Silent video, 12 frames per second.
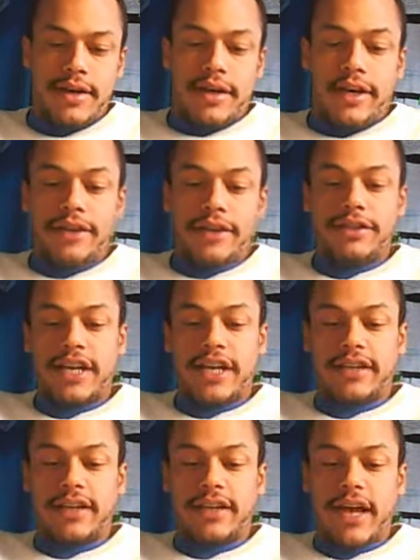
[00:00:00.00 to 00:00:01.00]

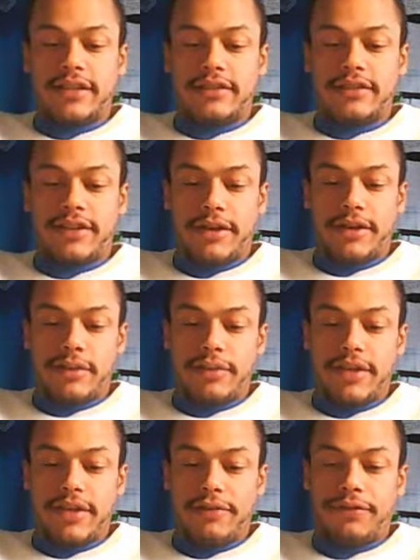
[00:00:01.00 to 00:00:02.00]
Intersecting lines theorem.
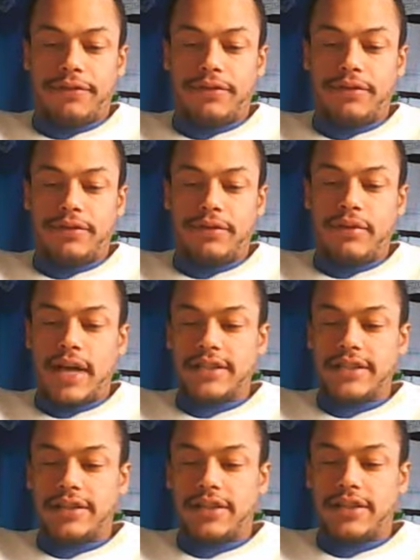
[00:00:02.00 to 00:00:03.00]
If 2
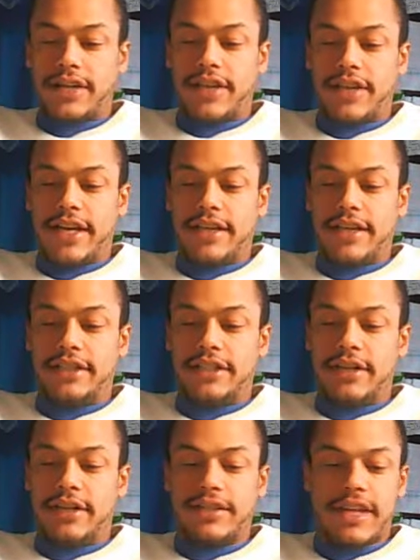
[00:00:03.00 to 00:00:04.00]
lines intersect, they
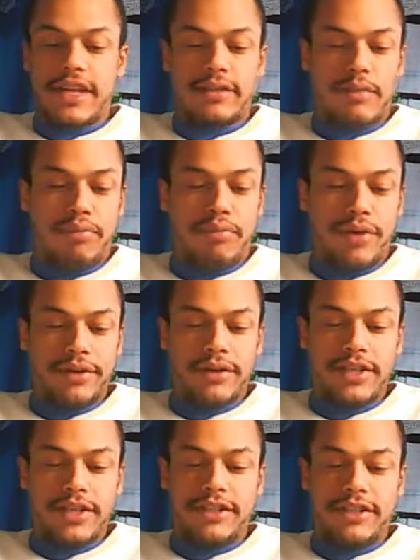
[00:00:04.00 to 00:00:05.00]
share exactly 1 point.
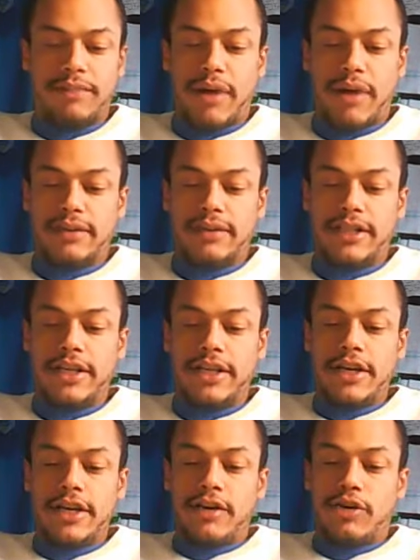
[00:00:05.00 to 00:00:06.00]
Distance postulate.
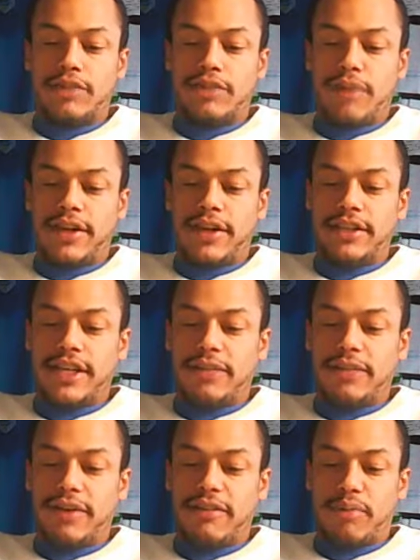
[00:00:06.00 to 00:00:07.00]
Corresponding to each
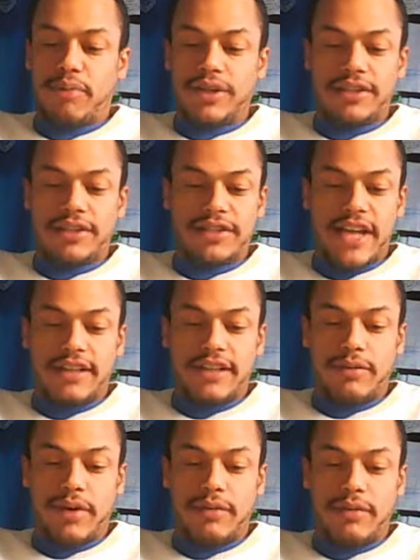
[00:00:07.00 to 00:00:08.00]
pair of points, there is exactly
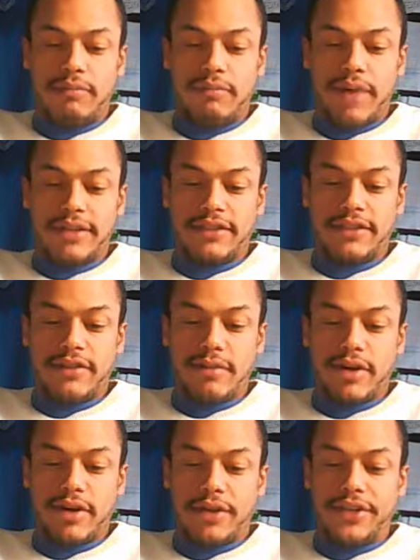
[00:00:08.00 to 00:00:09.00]
one positive number
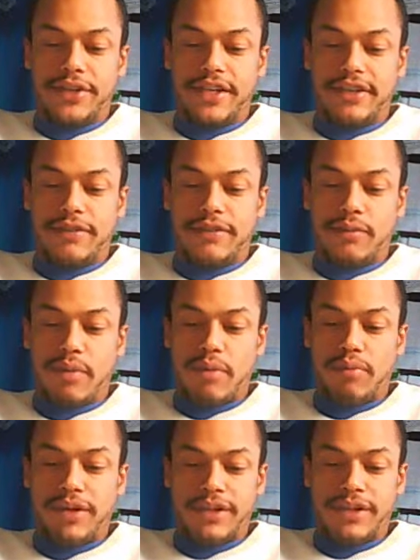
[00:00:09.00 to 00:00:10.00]
called the distance from one
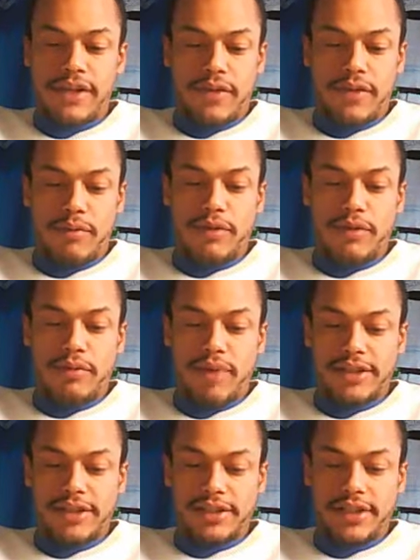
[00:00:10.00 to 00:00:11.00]
point to the other. Ruler
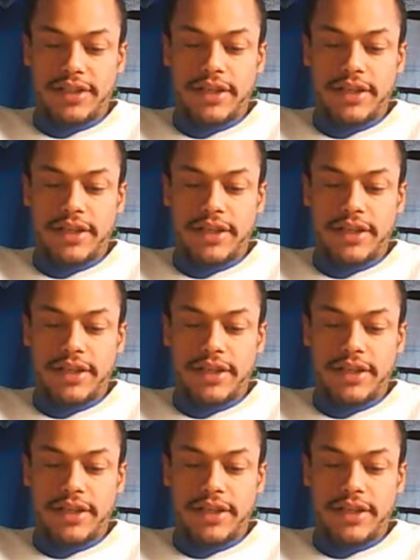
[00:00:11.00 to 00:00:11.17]
postulate.